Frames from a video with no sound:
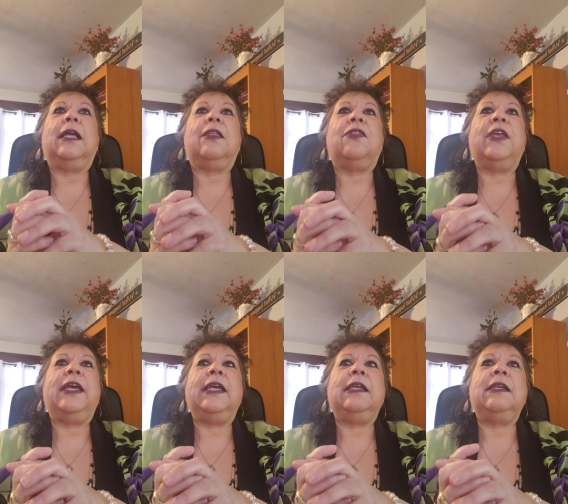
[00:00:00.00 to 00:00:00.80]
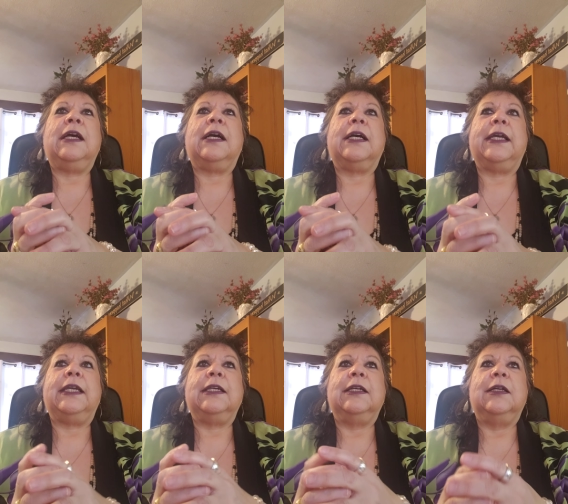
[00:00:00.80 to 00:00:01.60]
Then
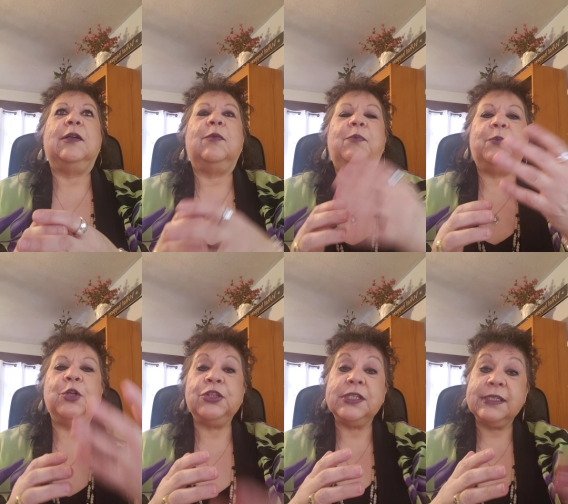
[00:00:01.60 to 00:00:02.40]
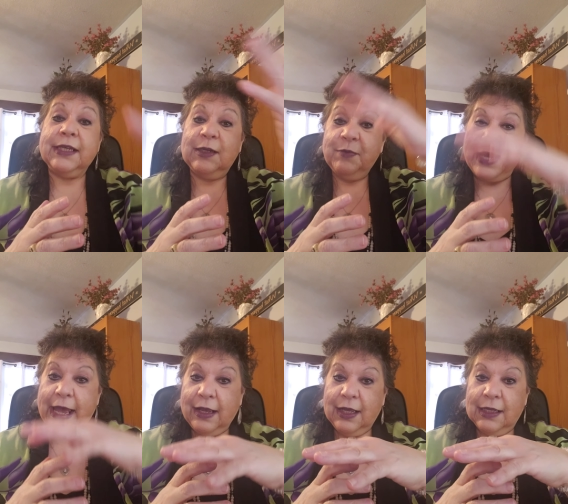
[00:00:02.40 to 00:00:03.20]
I put the skin
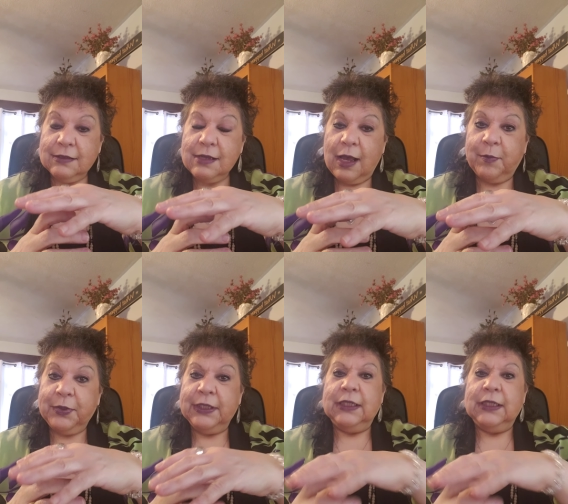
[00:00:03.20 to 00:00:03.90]
back on top